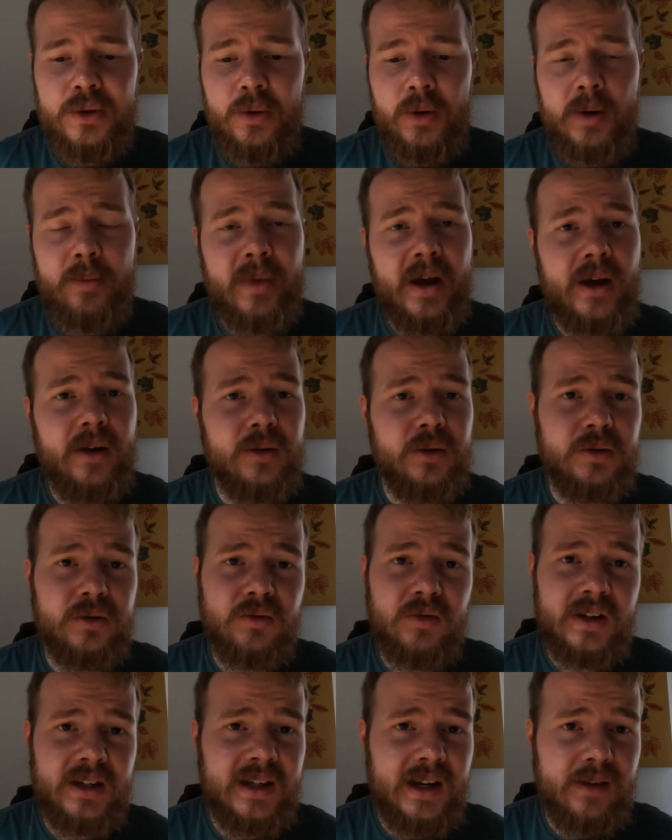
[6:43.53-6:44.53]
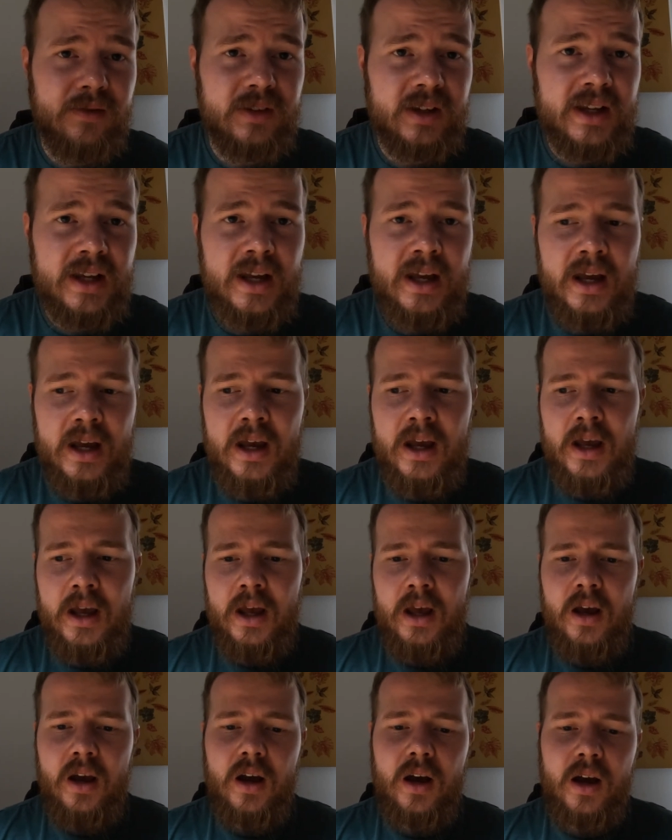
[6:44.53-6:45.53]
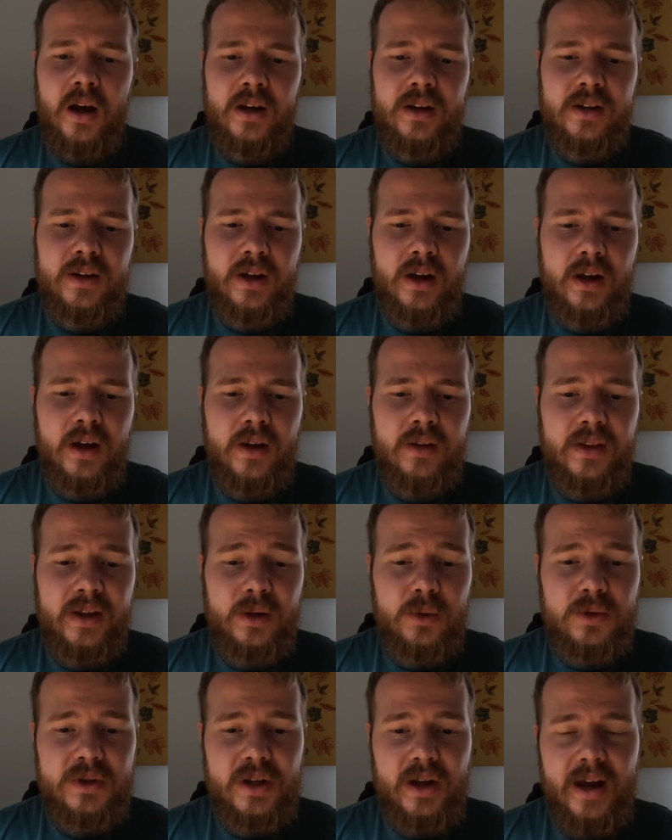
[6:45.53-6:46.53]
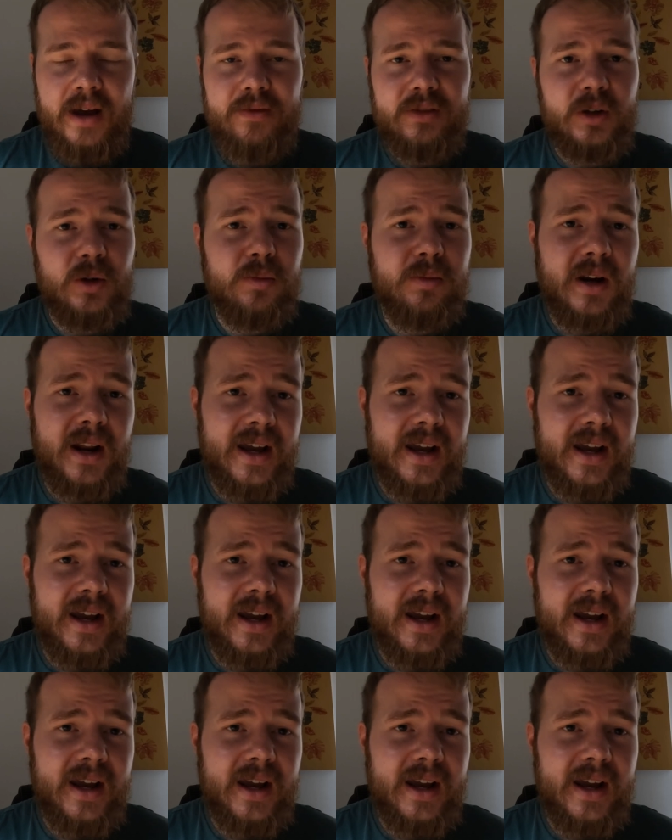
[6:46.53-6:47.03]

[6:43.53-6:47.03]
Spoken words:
who I met, who's really lovely. And they also have a little